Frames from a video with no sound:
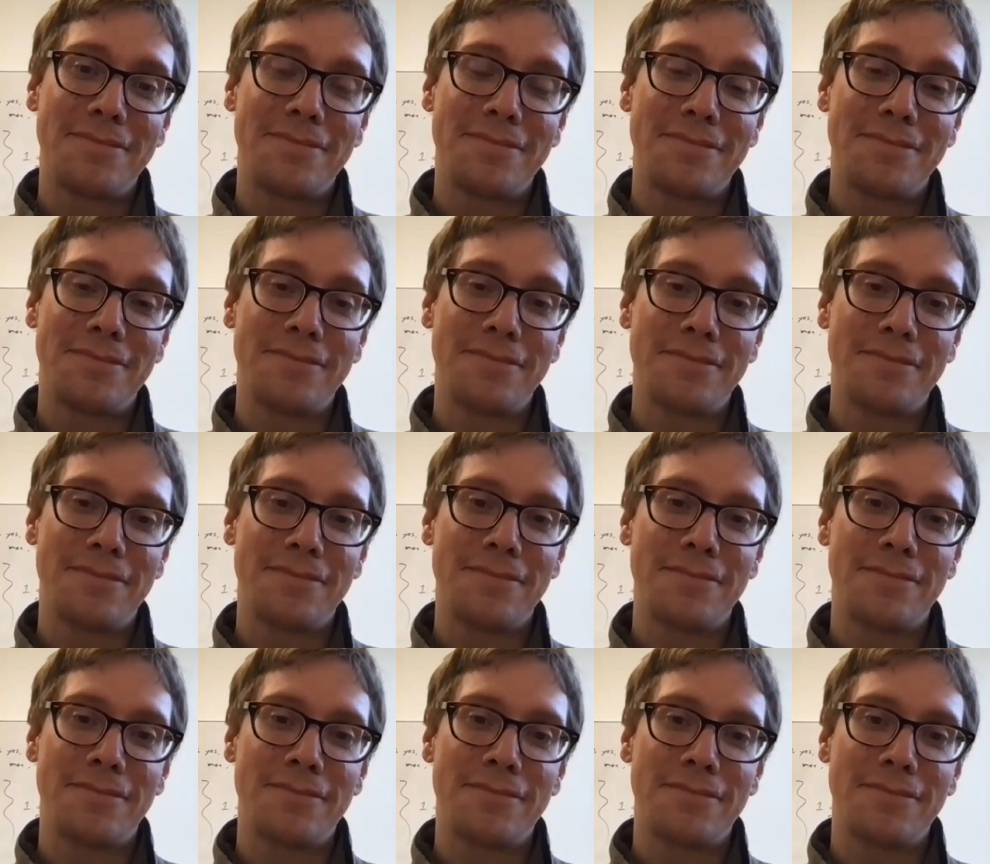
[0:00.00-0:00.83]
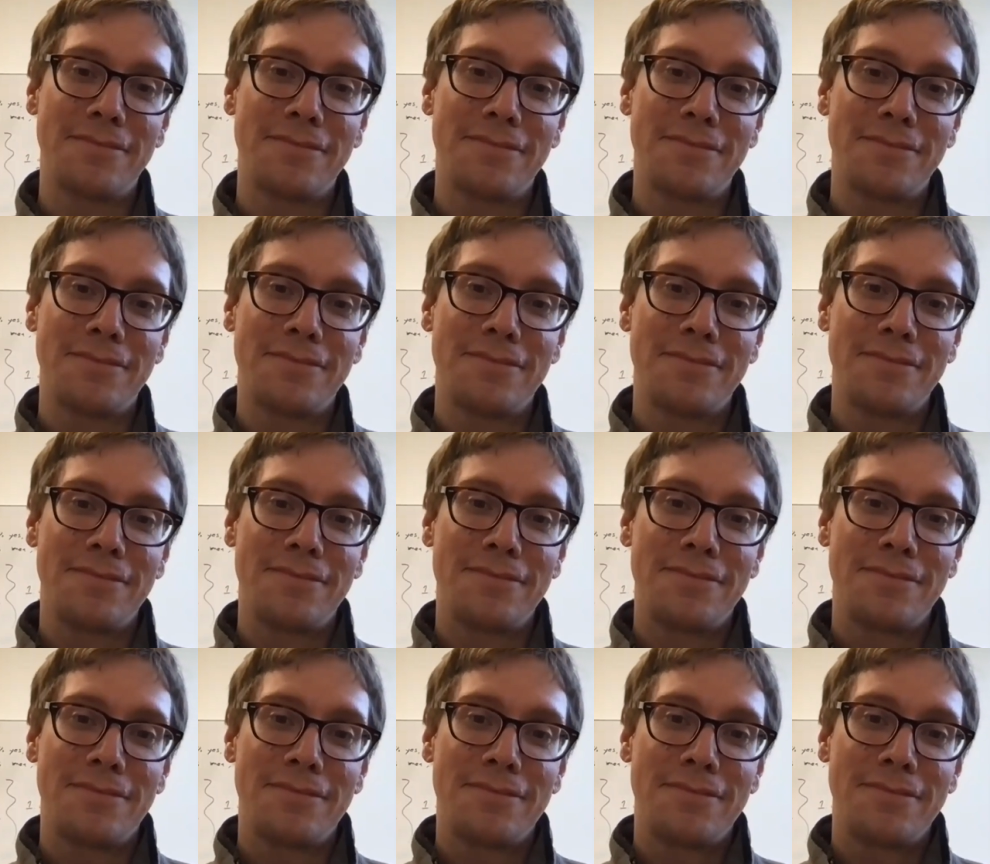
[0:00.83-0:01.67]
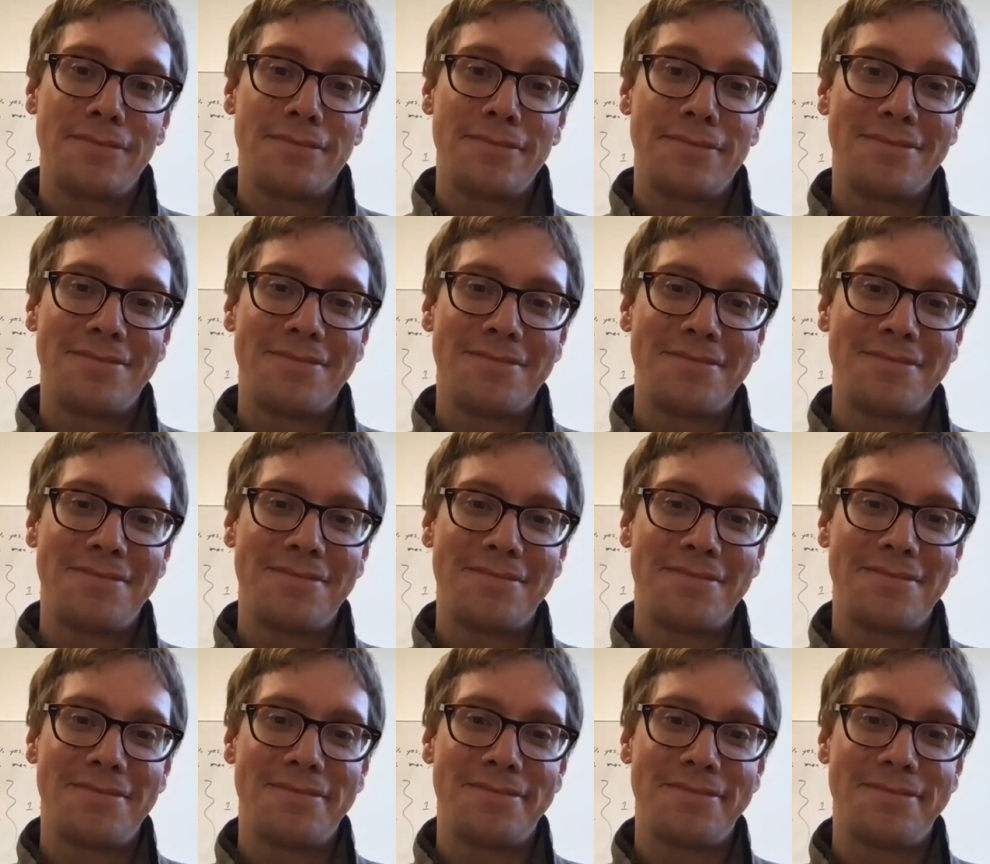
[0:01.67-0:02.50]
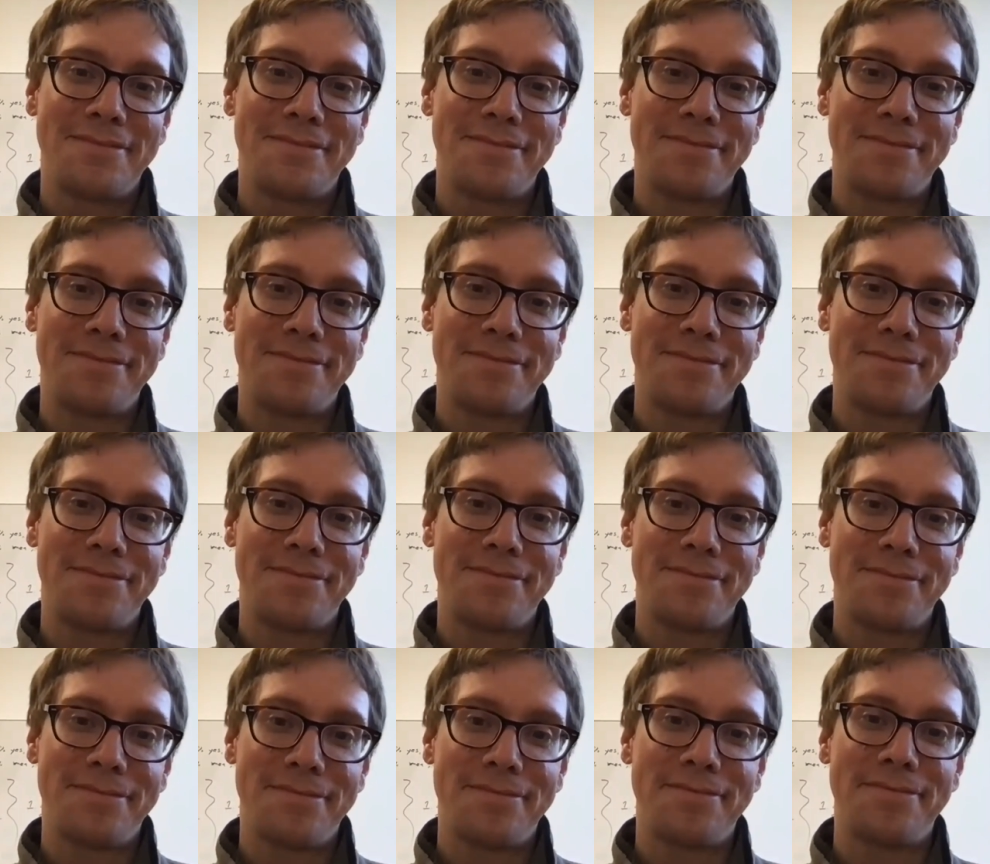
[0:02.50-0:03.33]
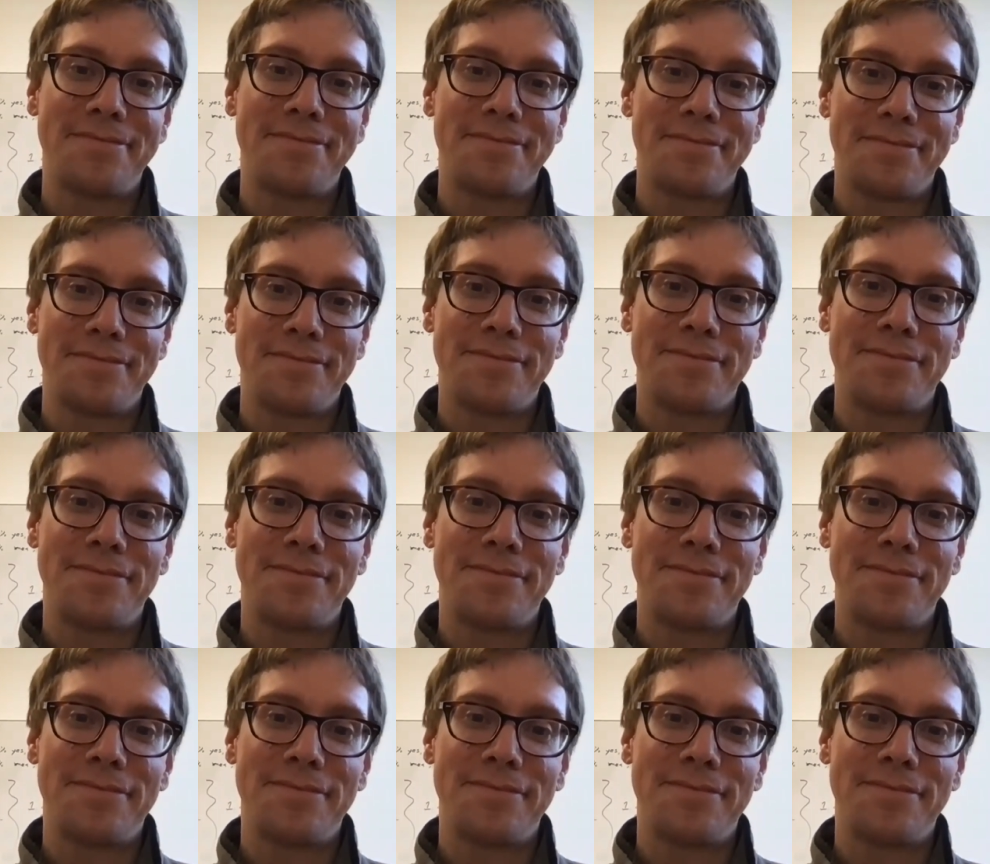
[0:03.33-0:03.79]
(not speaking)